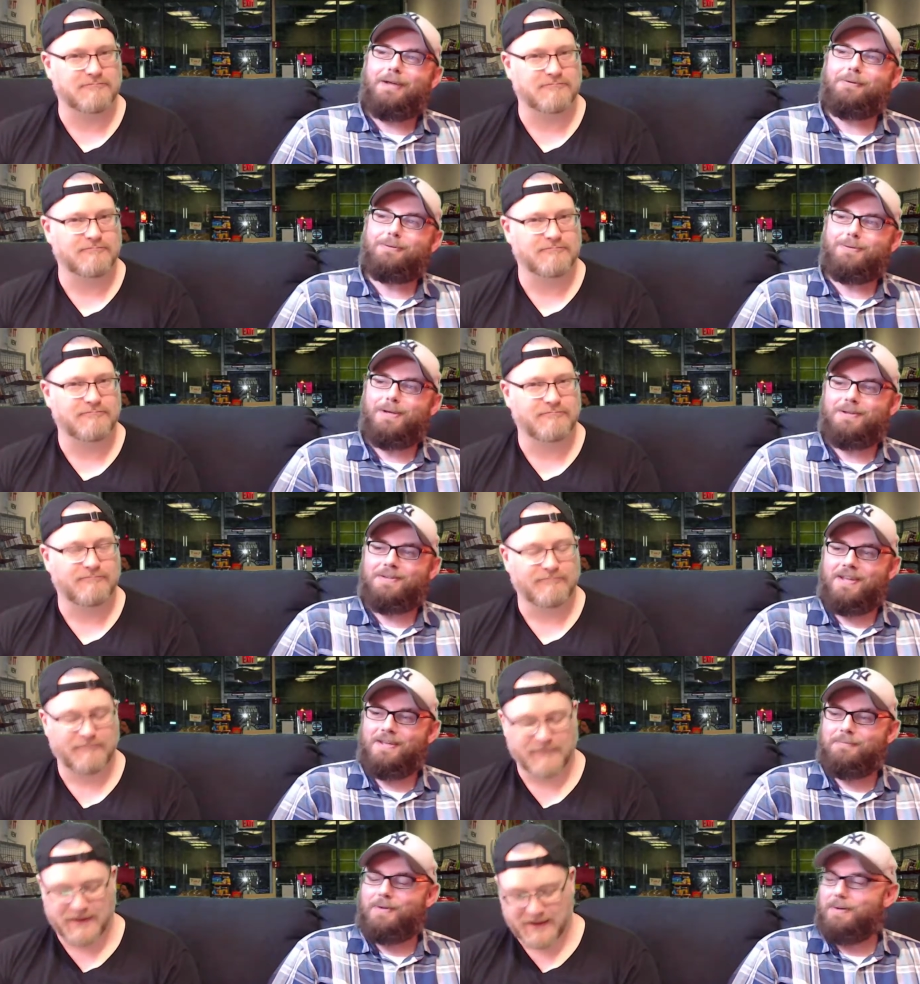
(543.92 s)
Speaker 1: I looked that
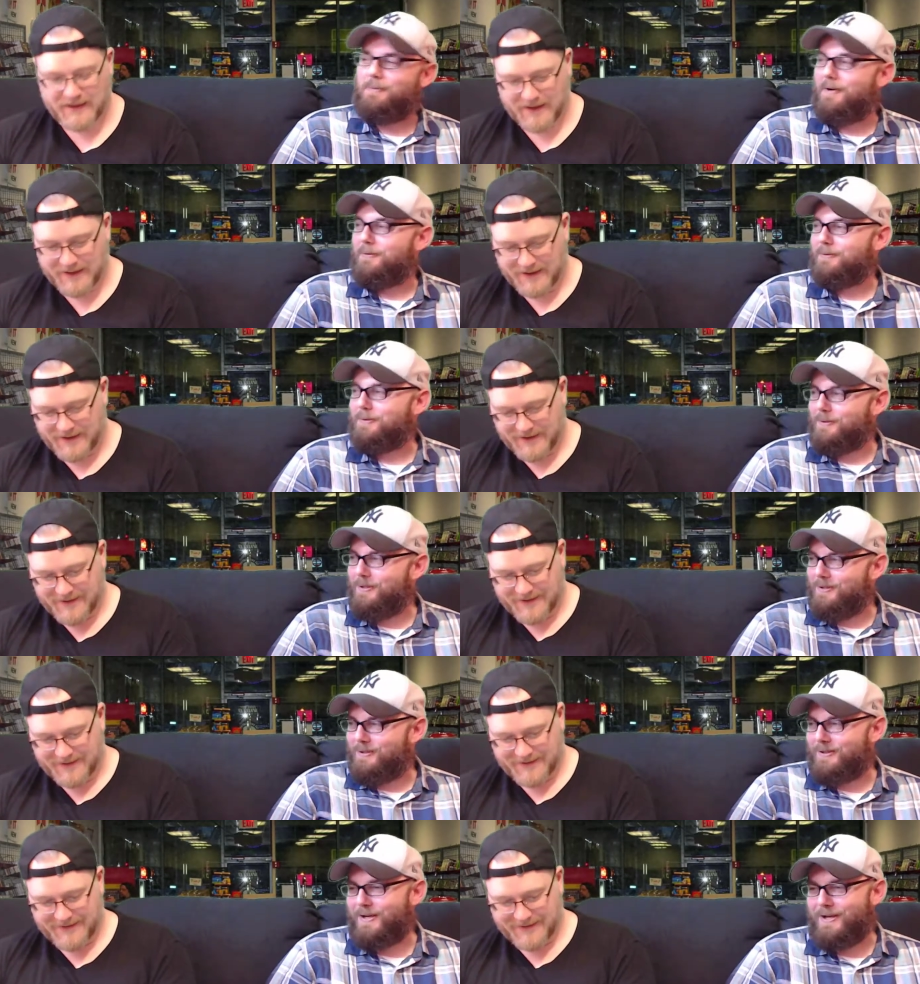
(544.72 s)
name up. I looked at
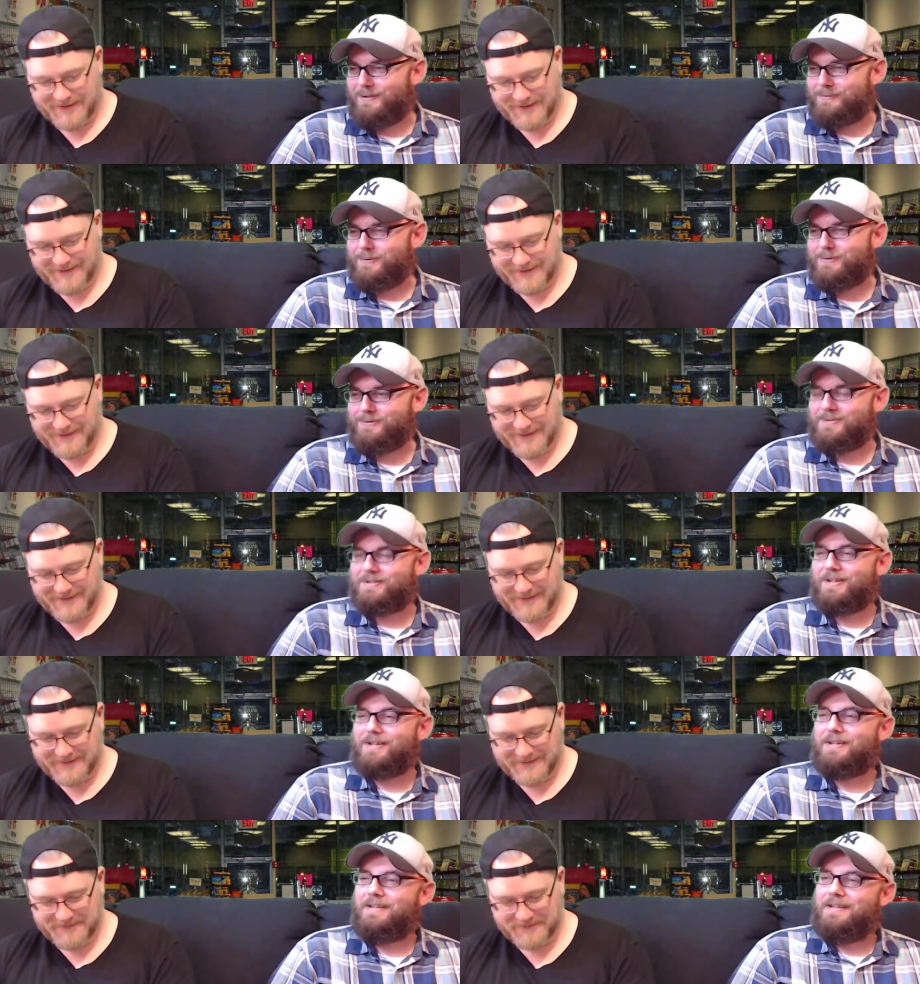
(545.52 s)
the cast list
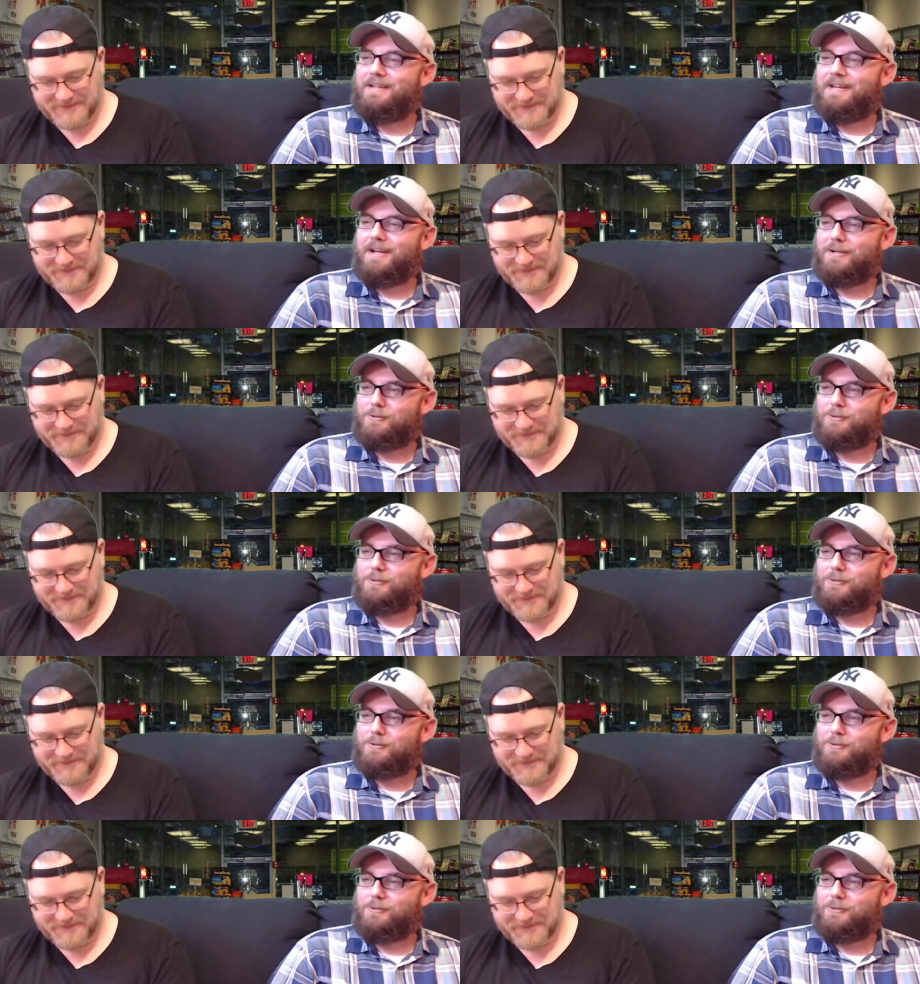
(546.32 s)
tonight. I